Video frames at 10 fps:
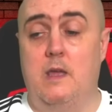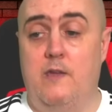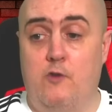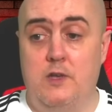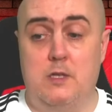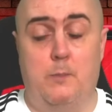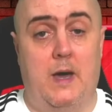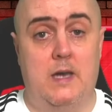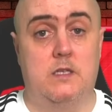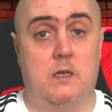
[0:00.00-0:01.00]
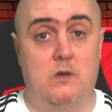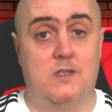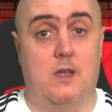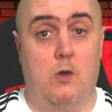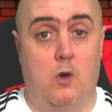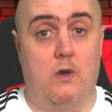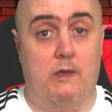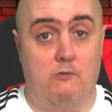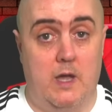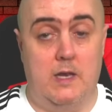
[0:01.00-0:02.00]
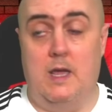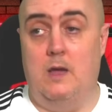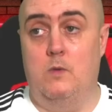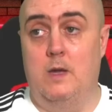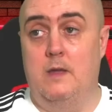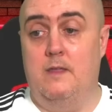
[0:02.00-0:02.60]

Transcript: If Crystal Palace lose Doucouré right now,